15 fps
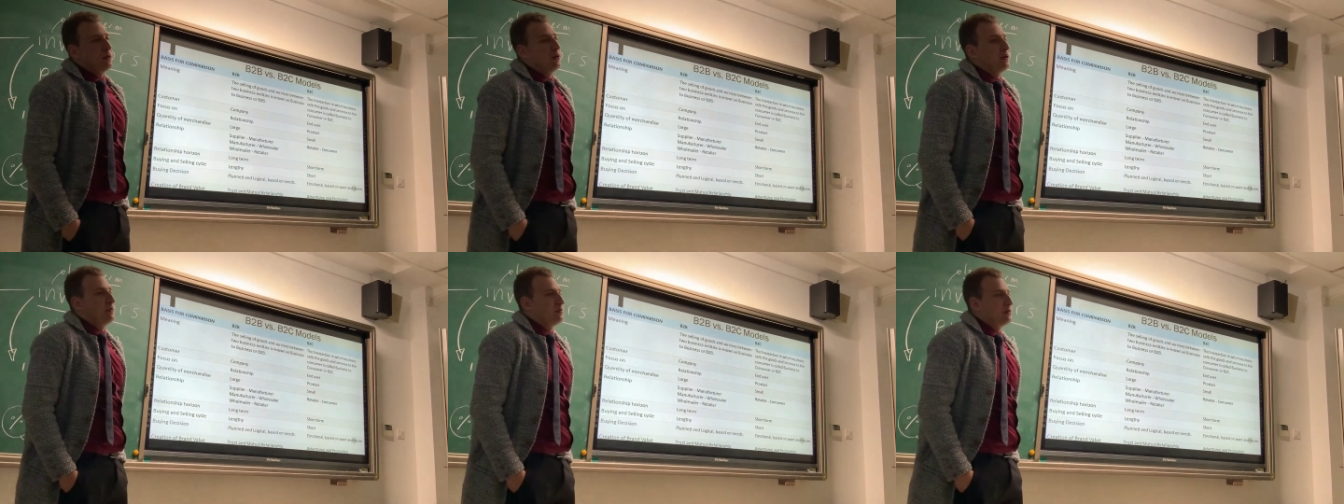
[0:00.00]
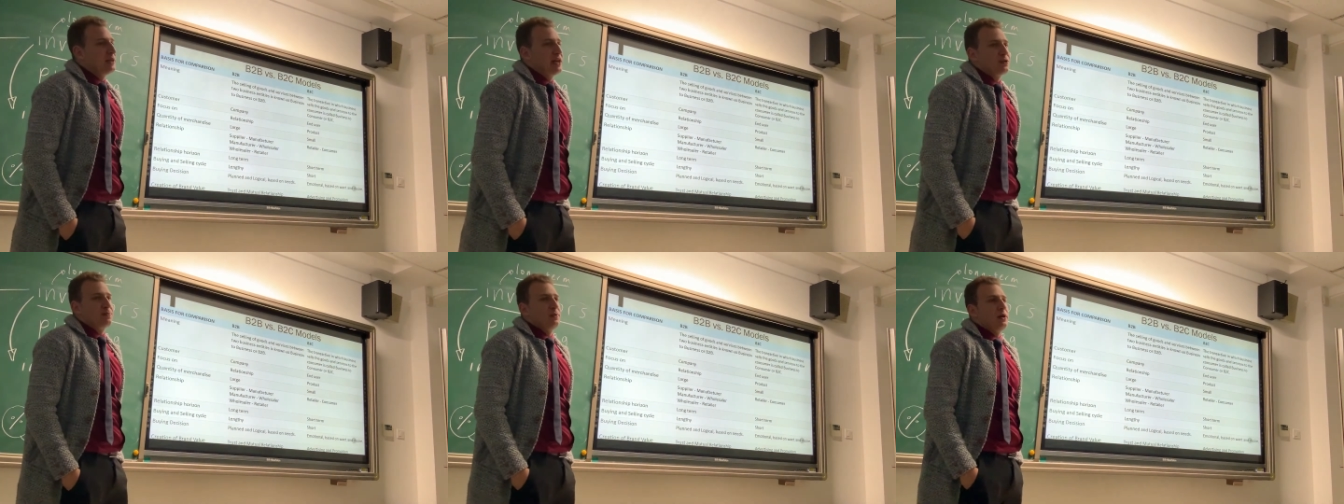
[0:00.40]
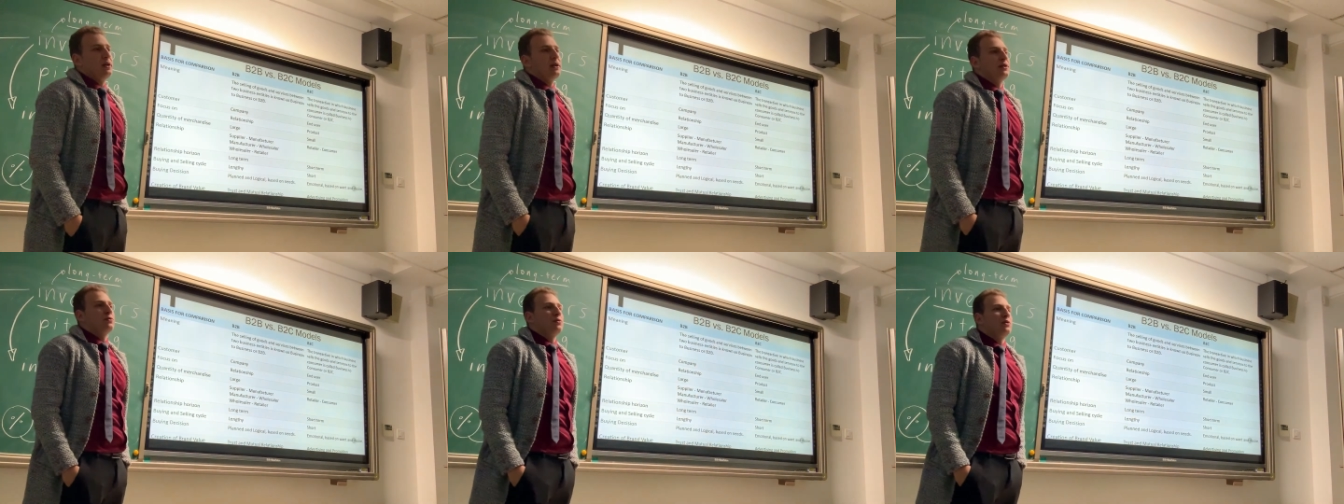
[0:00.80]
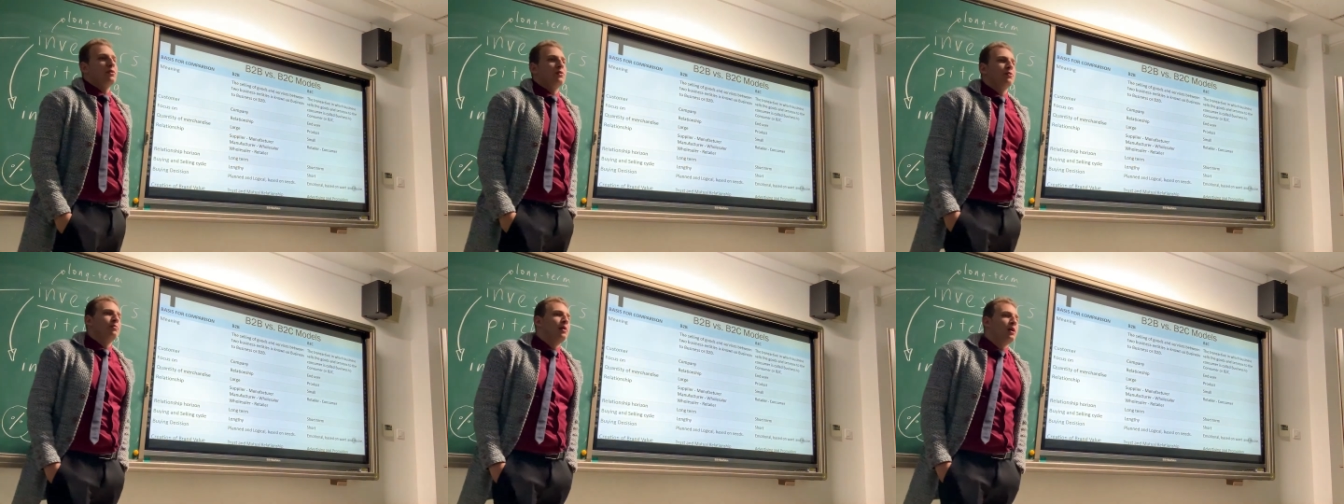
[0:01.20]
uh, slash product or,
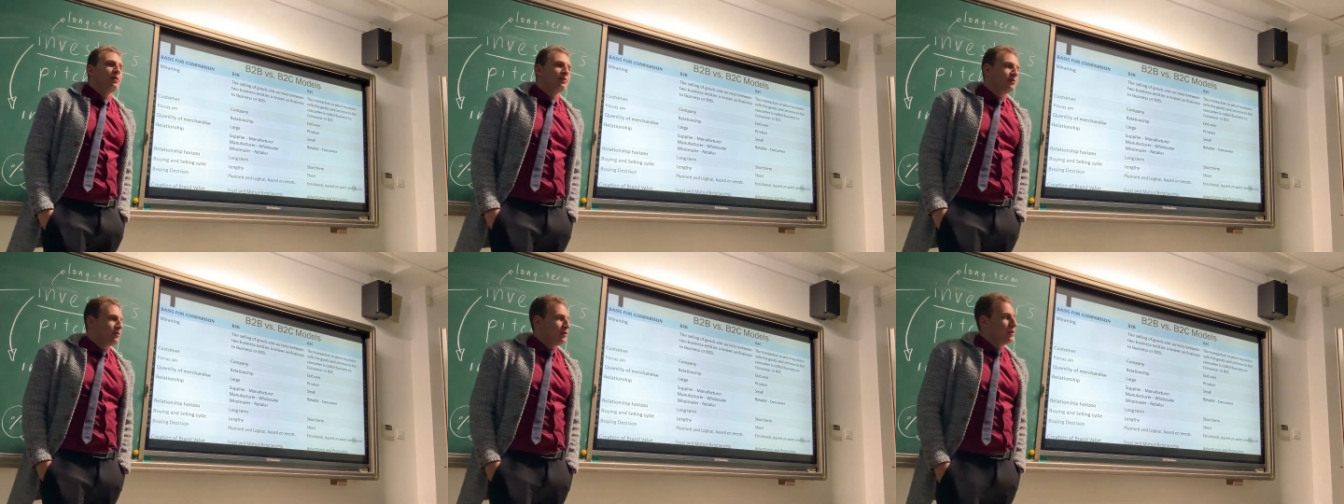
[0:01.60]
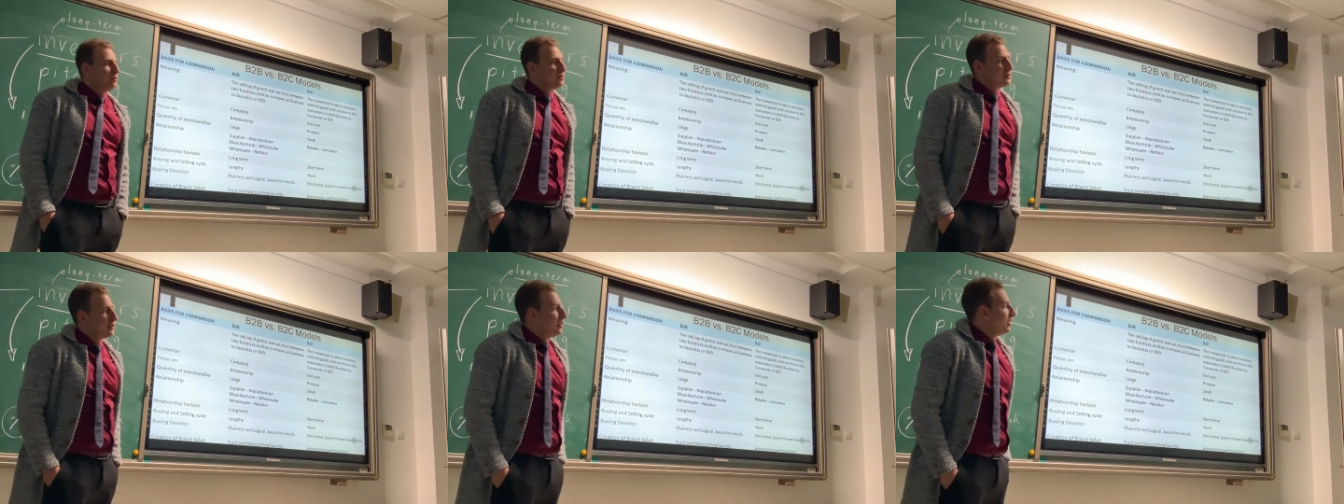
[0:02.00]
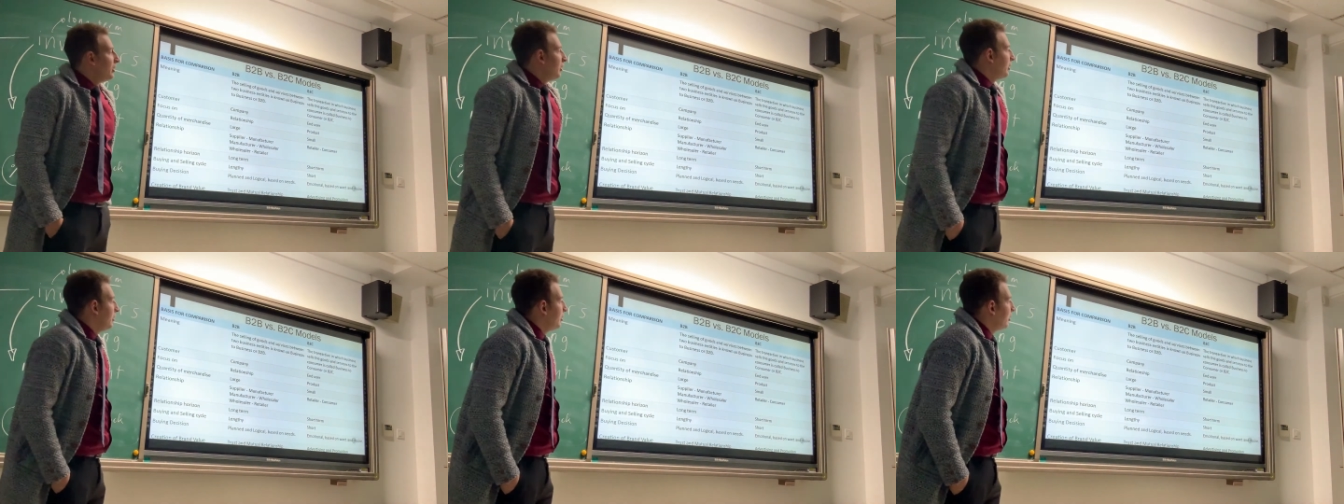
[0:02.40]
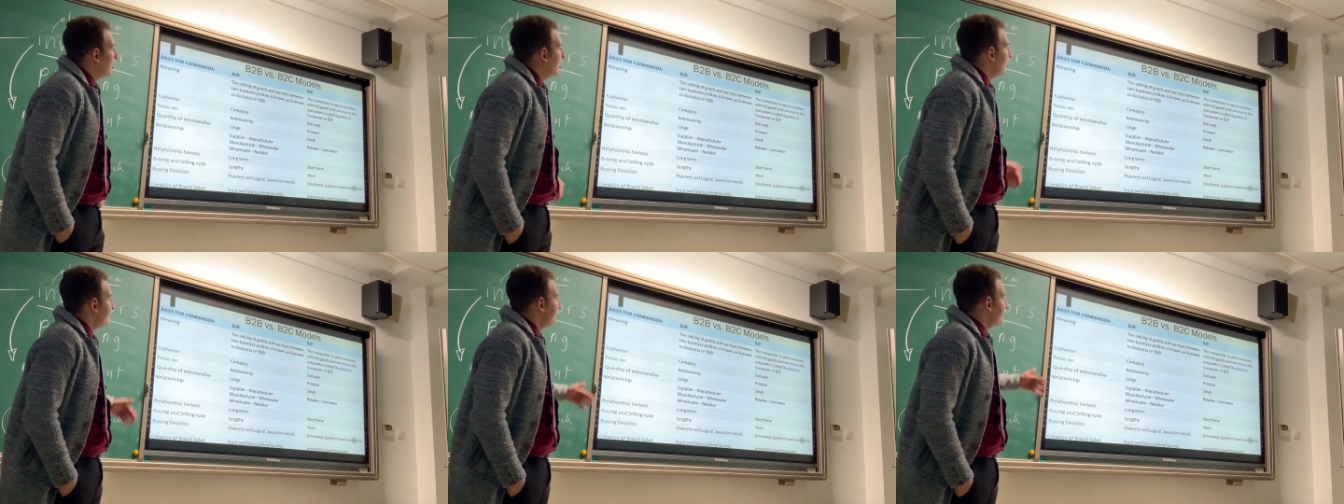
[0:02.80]
or, model to use, uh,
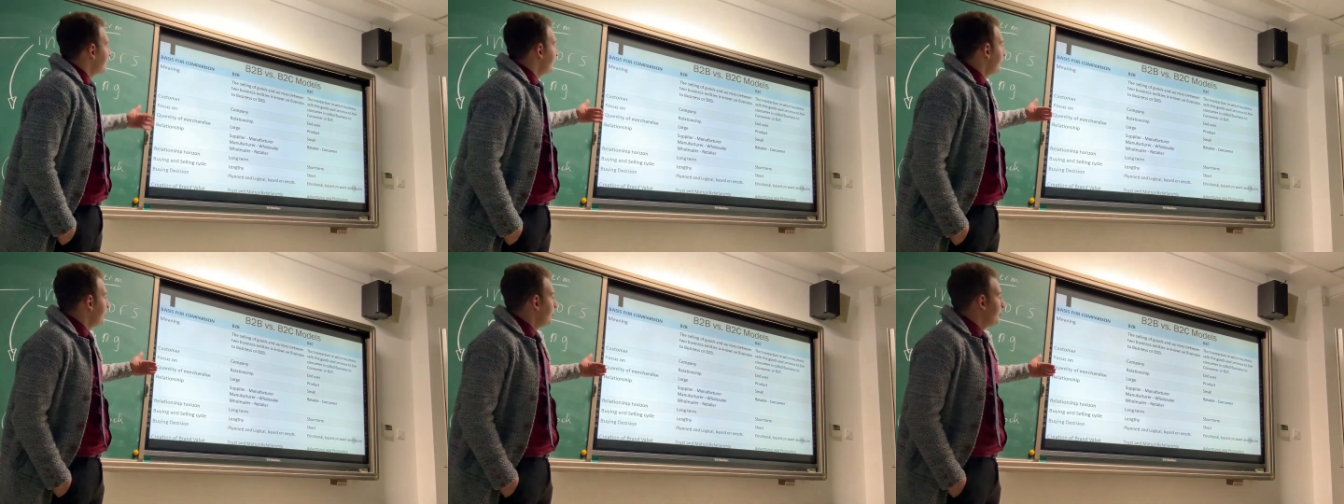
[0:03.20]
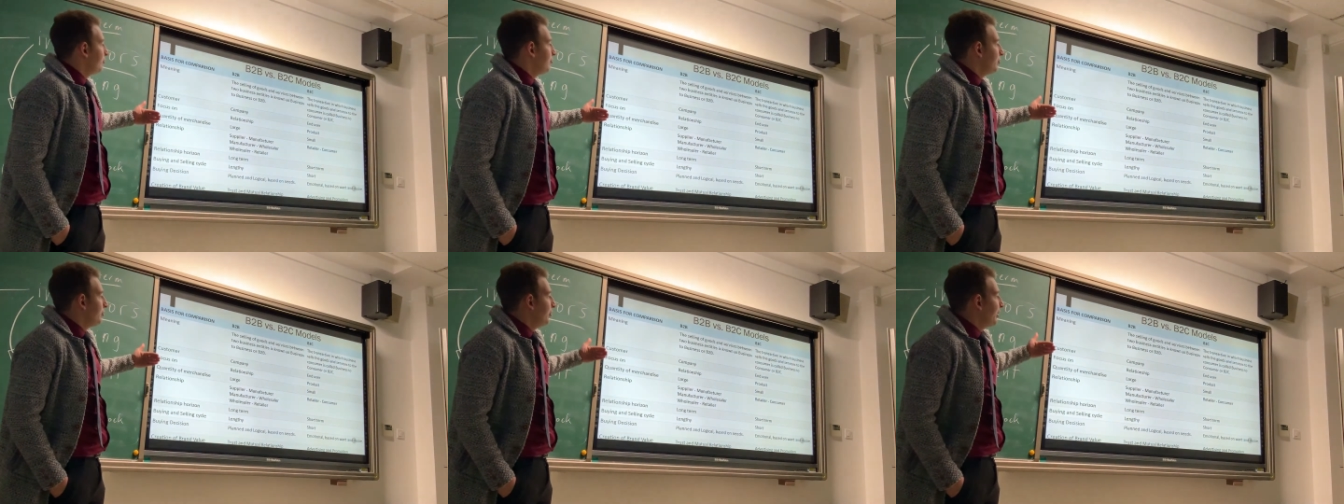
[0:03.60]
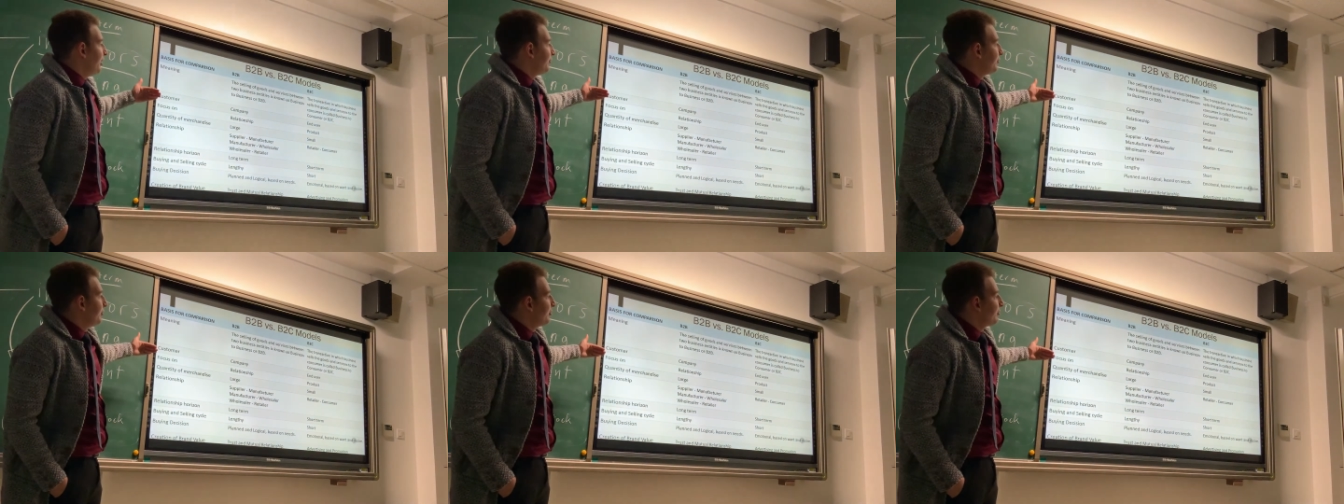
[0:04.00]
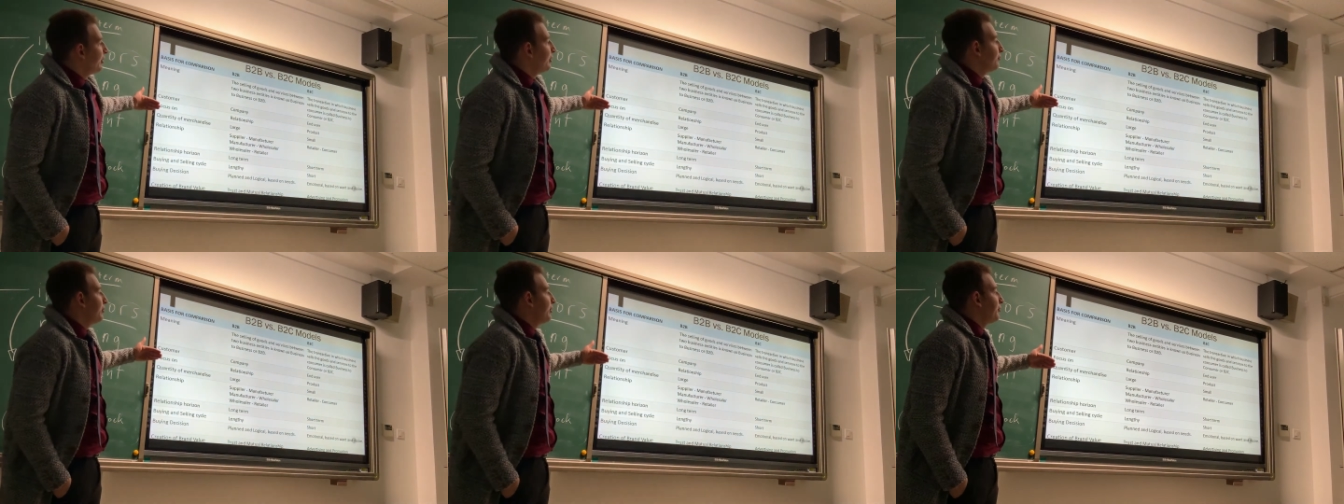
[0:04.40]
obviously you have to
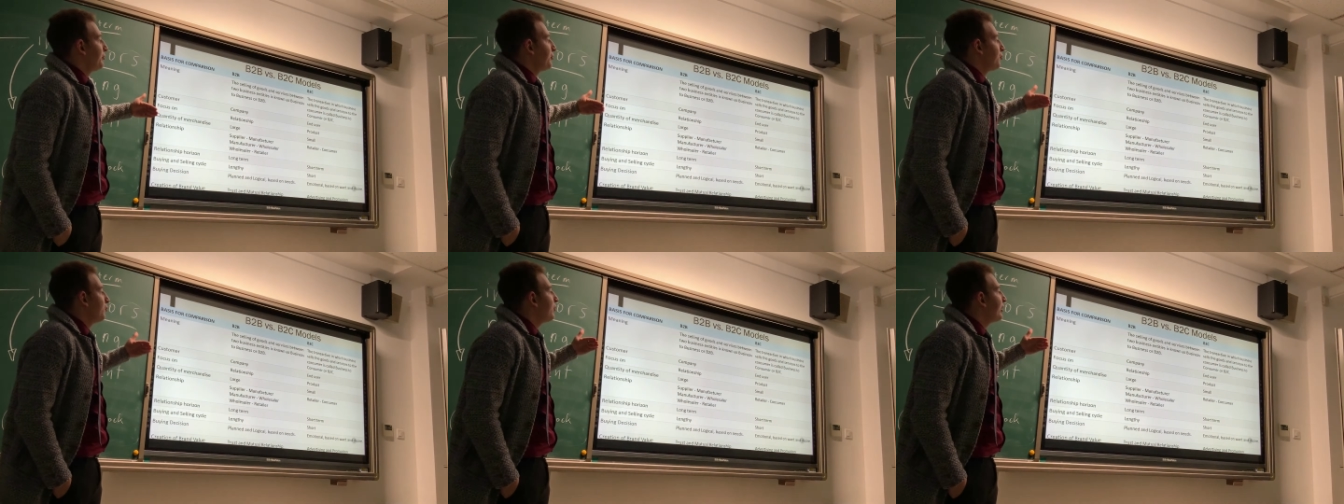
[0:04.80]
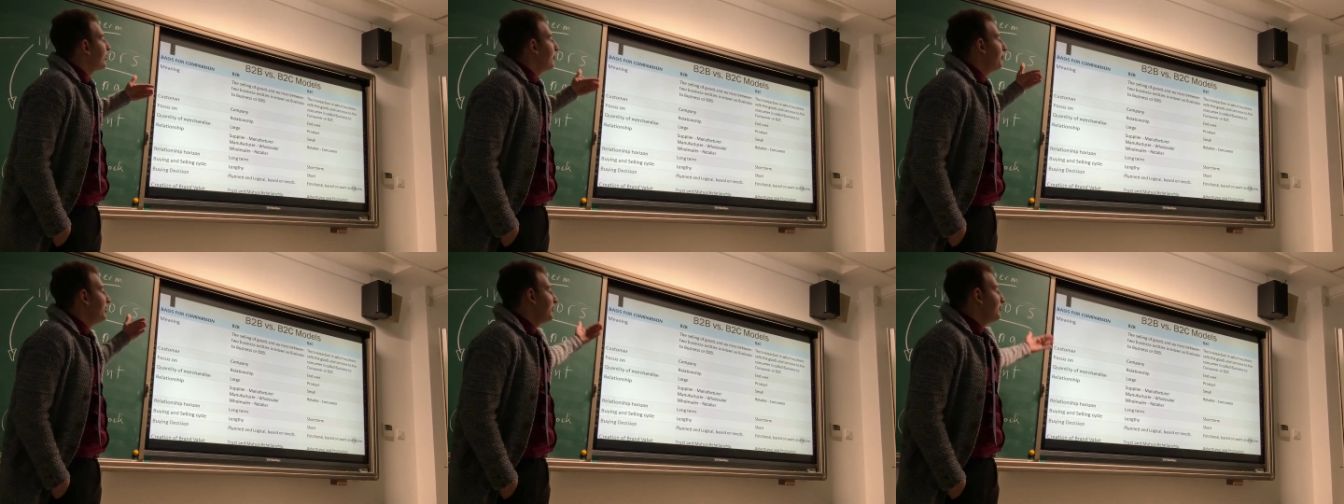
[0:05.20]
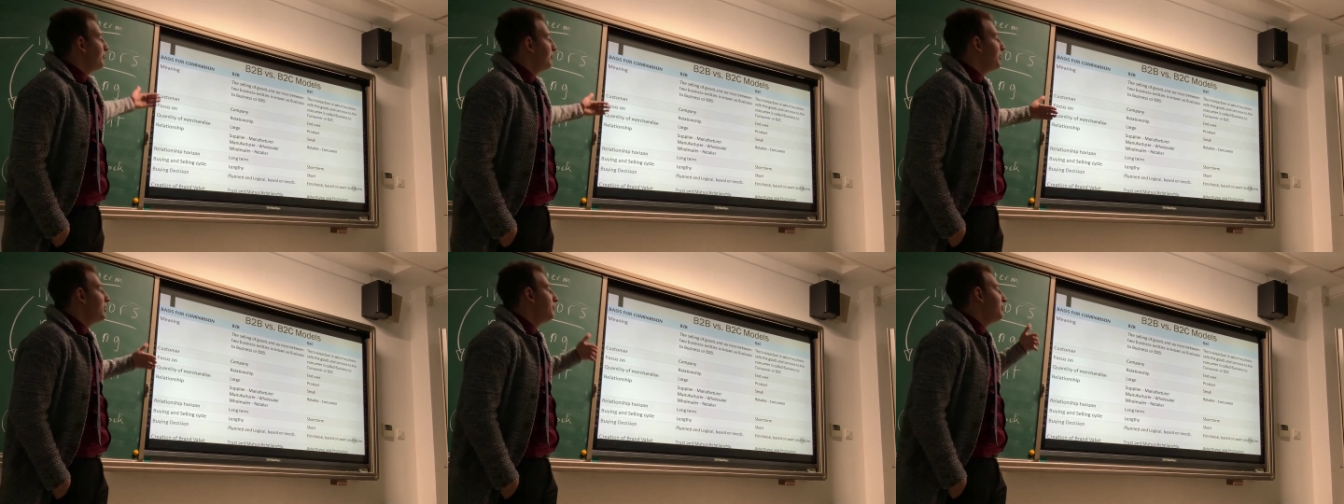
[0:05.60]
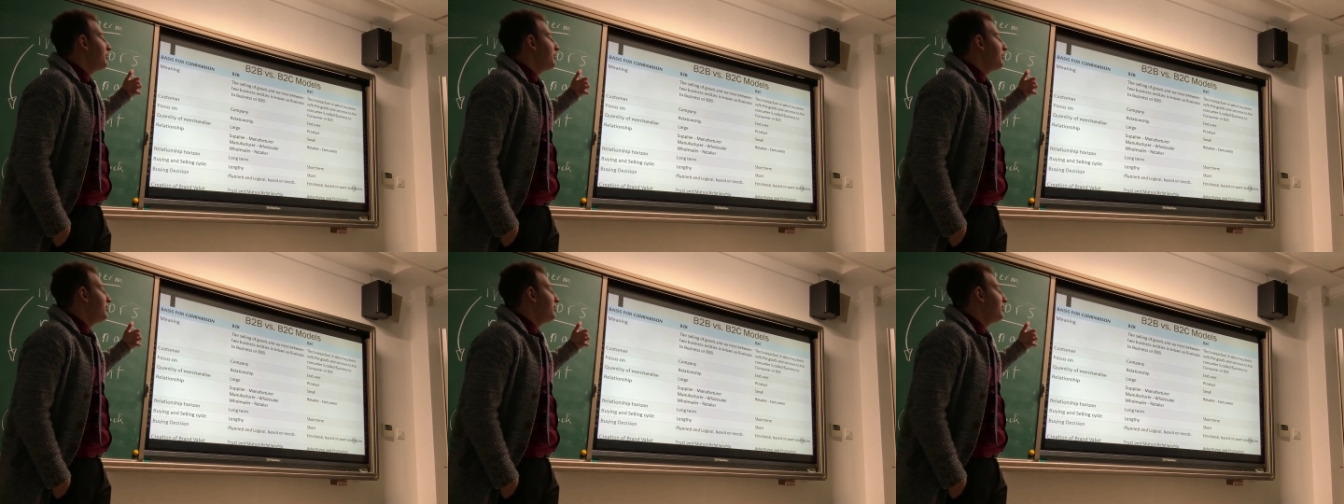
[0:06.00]
decide whether you are working B2B,